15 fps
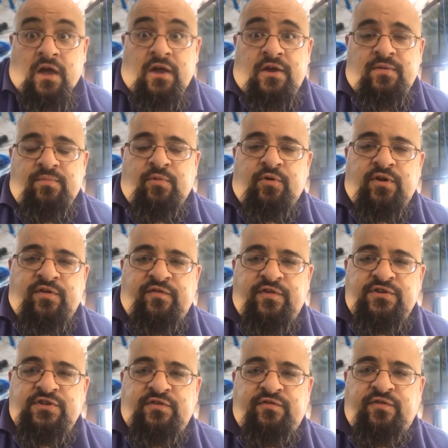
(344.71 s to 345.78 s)
Good morning,
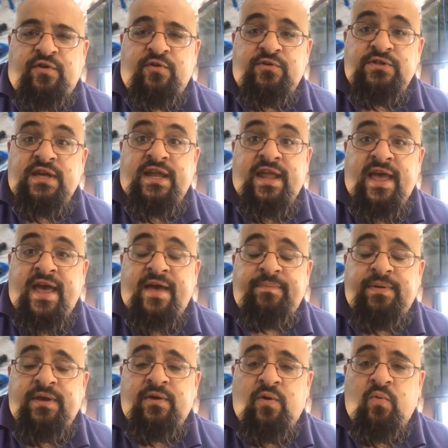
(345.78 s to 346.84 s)
fishy folks, and
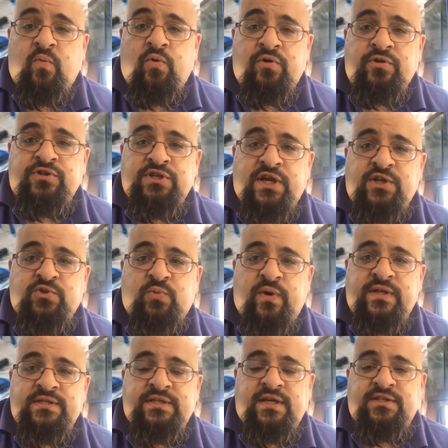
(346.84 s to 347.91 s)
happy Water Change
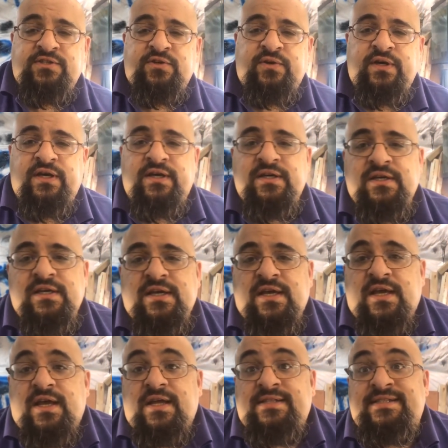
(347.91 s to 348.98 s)
Wednesday to you.
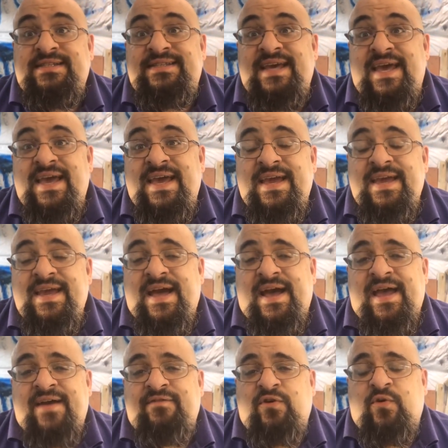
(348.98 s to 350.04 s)
Today, I
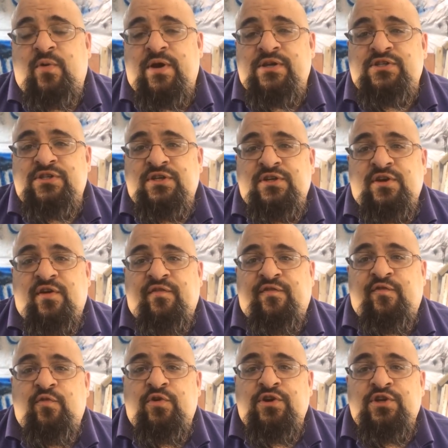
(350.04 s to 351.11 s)
have a question
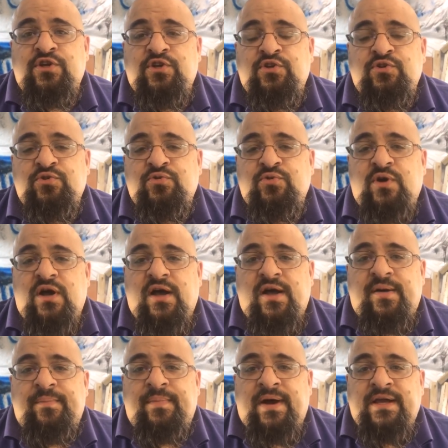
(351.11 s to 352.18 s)
for you,
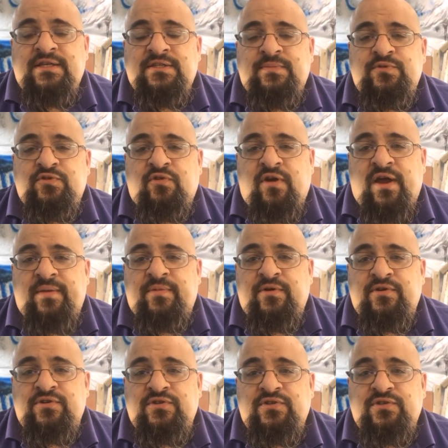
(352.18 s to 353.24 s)
my
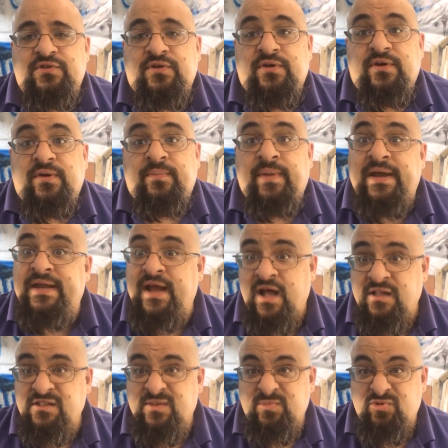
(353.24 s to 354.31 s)
subscribers, my
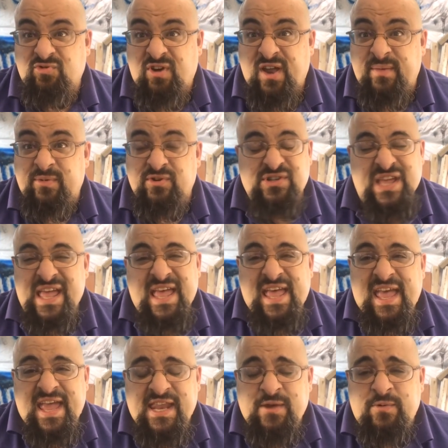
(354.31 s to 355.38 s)
non subscribers,
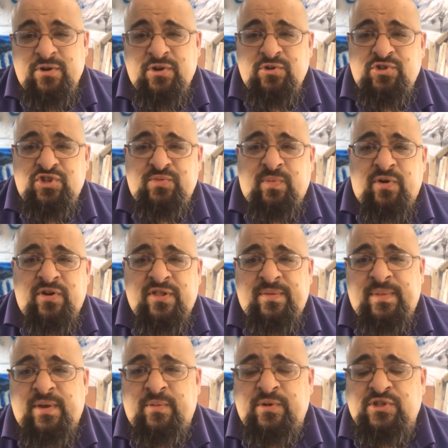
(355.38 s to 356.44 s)
anyone who's smarter than
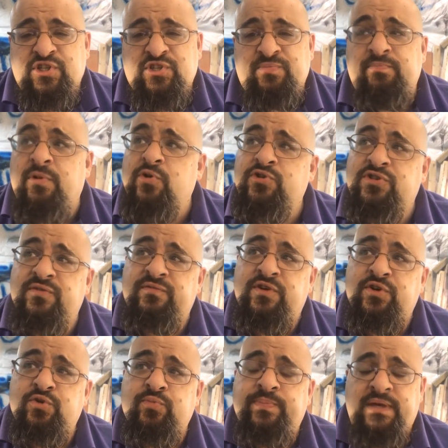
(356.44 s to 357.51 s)
me, which is most of
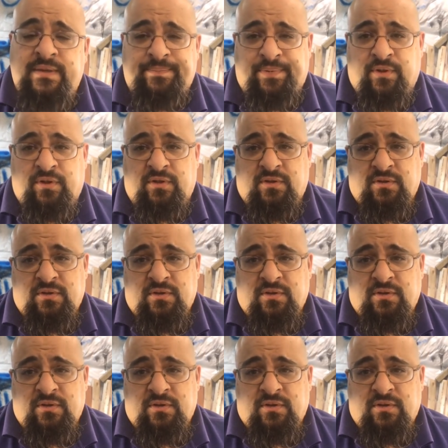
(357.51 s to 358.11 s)
you people.